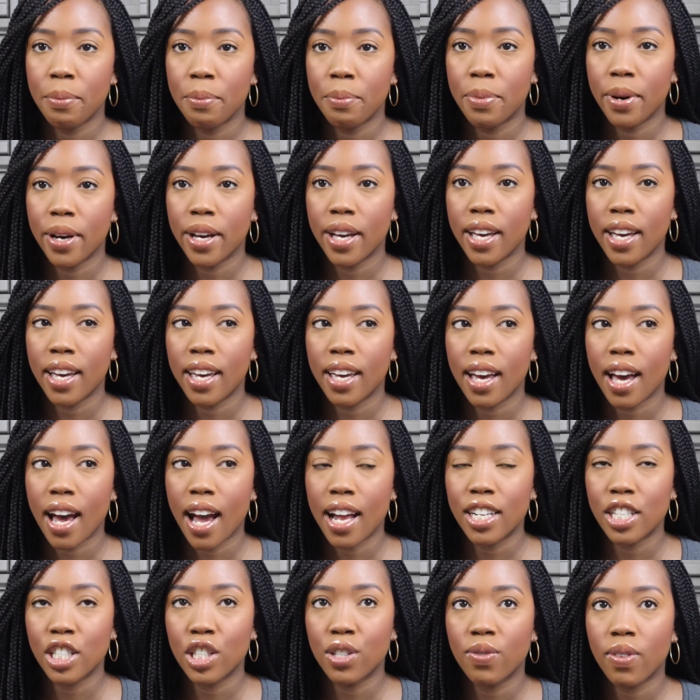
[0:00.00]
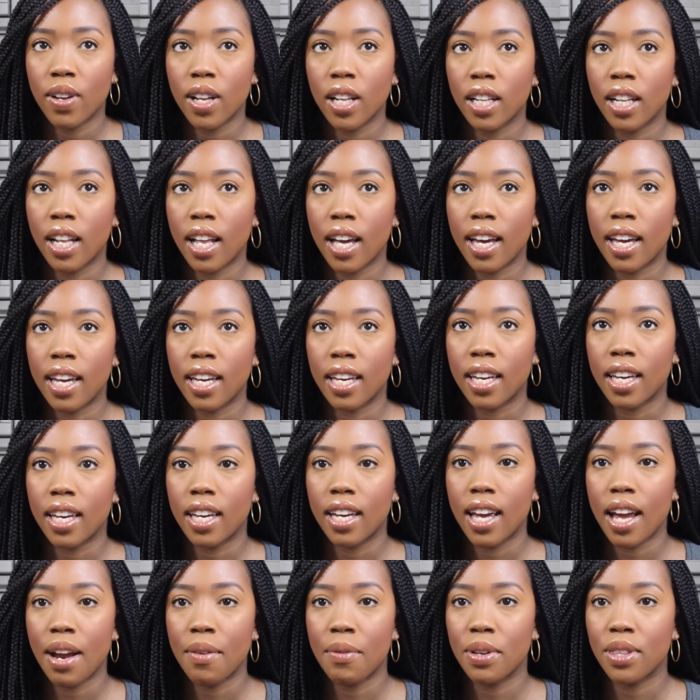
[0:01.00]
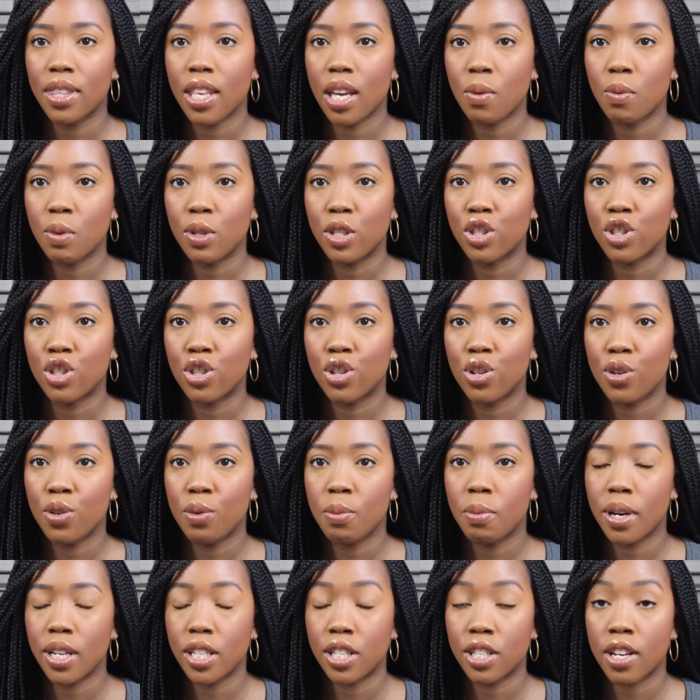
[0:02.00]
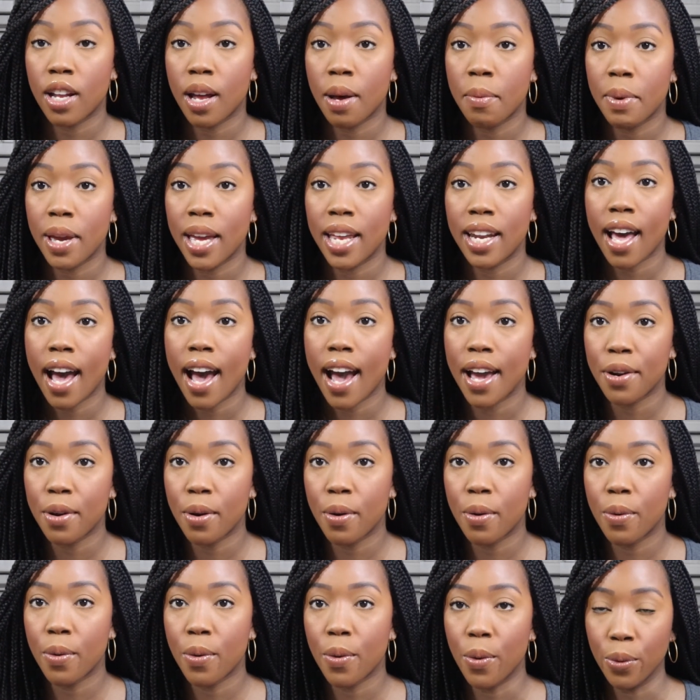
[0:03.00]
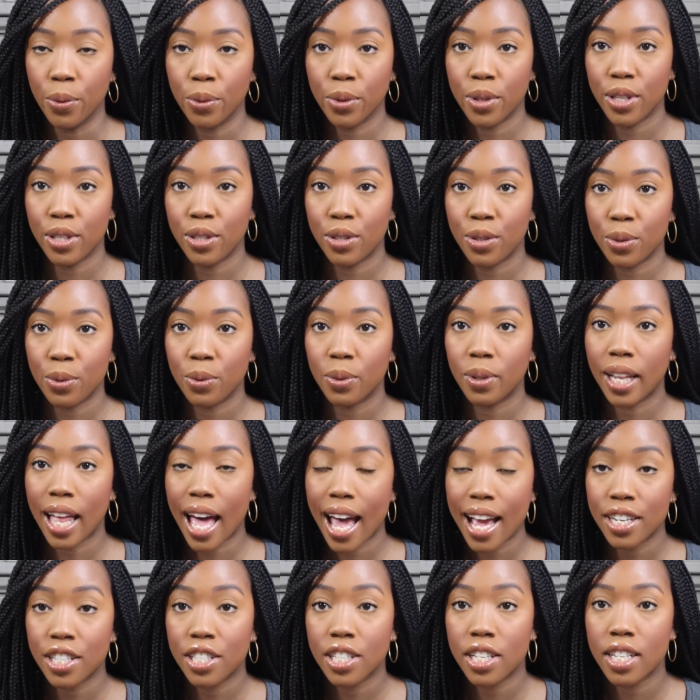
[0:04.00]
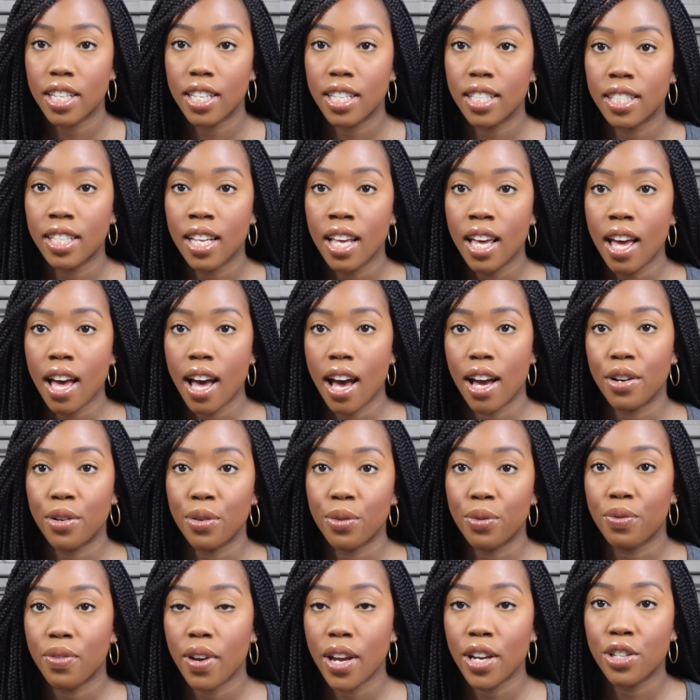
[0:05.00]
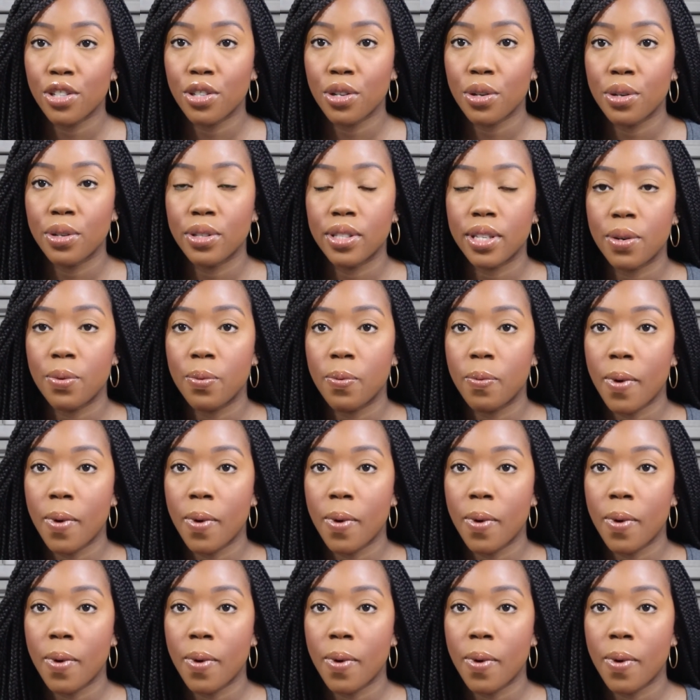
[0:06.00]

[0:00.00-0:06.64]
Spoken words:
but I just felt like everything was too much up, and I don't only do lashes, I do facials and